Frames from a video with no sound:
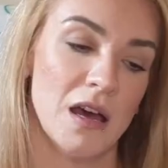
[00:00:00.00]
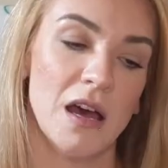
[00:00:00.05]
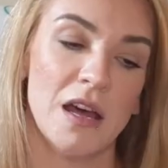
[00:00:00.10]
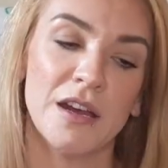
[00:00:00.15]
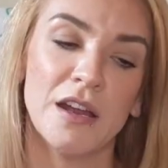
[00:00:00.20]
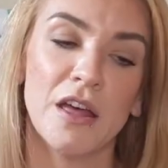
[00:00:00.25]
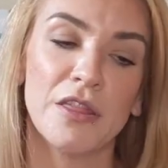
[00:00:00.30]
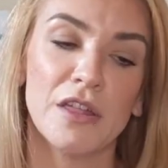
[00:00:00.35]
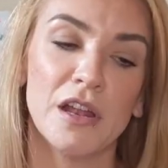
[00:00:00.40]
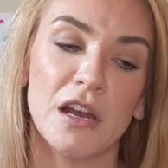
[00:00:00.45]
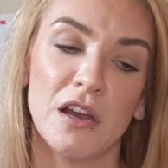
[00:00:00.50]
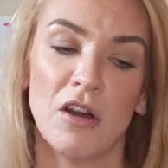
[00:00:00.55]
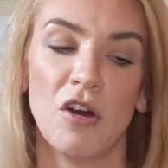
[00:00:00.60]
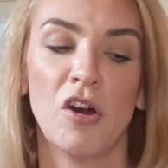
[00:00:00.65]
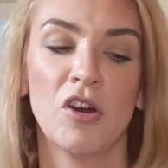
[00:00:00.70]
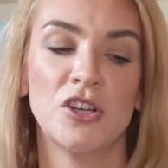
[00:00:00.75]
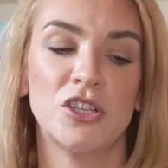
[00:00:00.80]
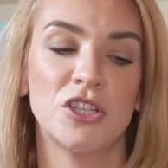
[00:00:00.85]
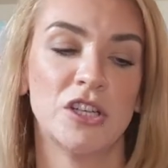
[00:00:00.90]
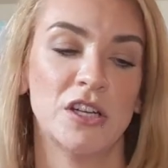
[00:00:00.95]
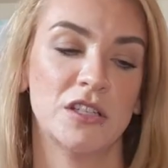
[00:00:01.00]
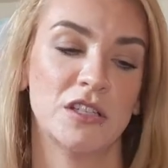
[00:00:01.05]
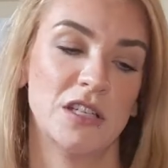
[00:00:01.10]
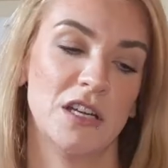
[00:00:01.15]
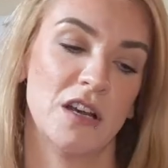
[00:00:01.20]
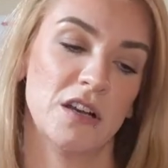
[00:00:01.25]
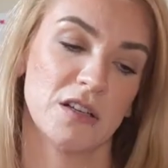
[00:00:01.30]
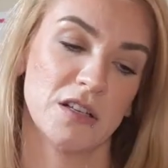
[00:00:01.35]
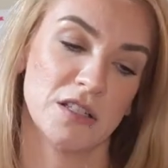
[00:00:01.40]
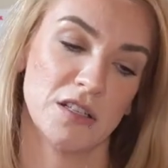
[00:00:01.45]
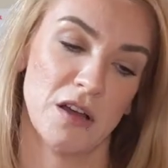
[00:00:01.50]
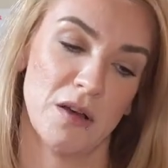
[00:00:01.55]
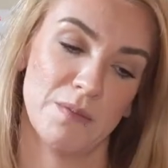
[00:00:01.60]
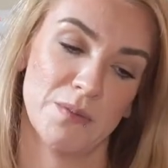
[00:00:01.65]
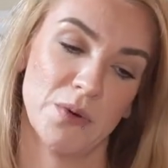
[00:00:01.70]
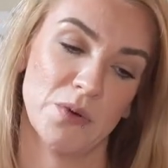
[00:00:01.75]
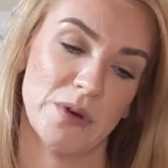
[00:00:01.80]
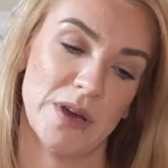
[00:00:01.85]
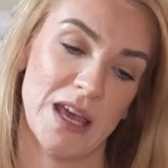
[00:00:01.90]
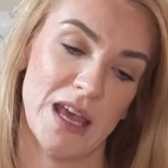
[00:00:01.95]
Another larger deluxe
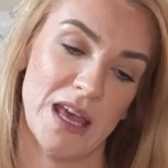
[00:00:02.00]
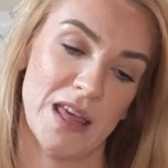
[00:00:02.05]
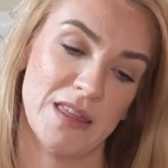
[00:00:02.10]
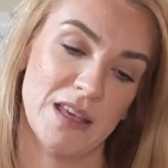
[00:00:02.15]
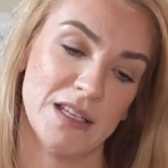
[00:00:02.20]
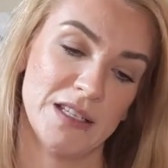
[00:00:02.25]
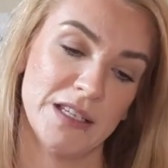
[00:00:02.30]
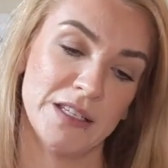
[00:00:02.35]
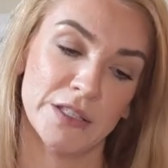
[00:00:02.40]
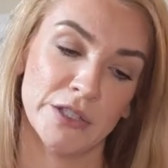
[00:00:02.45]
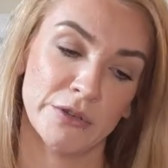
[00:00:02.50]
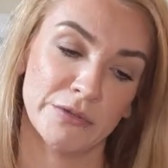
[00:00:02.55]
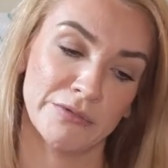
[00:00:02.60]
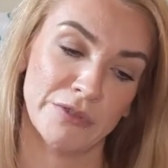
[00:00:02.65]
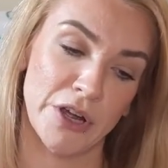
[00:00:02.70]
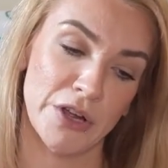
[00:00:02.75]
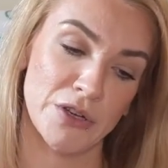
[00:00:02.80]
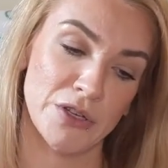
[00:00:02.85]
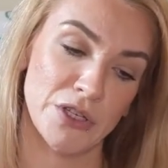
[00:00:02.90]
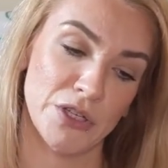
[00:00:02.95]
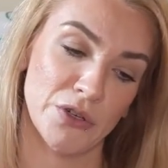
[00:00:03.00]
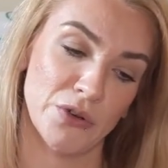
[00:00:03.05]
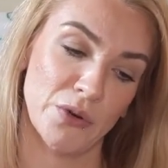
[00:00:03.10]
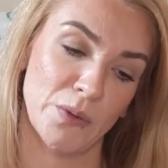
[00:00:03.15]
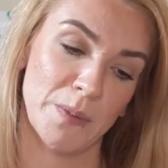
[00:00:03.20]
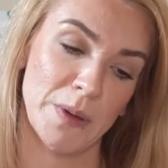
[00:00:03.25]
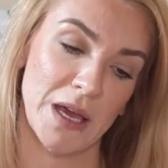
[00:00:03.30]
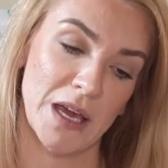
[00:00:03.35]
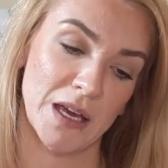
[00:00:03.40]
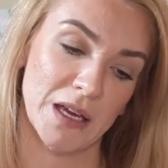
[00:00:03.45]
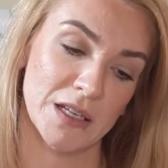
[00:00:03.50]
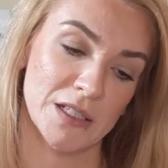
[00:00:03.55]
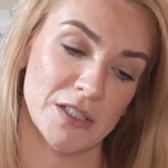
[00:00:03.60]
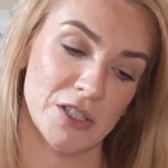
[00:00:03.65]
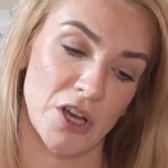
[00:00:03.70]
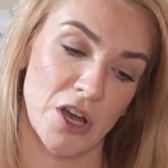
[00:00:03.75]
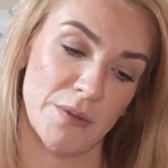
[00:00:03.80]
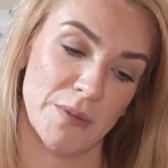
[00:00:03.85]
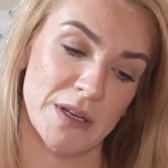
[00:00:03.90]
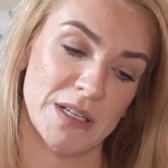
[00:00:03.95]
sample here. This is the Rhodial Pink
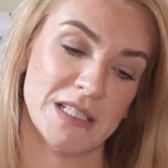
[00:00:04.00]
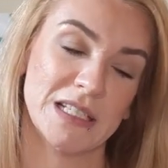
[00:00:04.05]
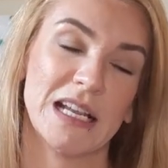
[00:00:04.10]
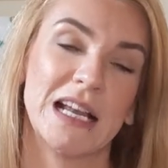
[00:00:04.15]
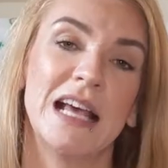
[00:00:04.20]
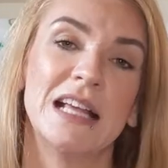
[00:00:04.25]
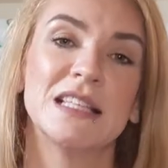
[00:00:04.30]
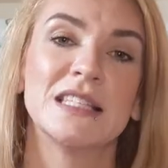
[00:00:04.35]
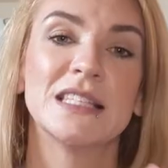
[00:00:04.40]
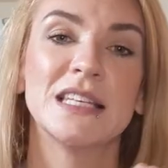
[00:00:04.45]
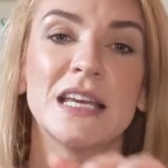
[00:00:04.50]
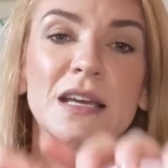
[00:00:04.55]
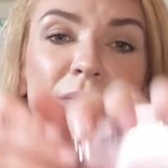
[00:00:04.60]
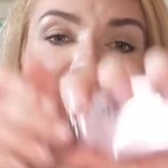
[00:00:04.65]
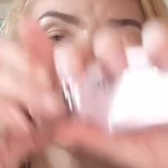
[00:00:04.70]
Diamond Cleansing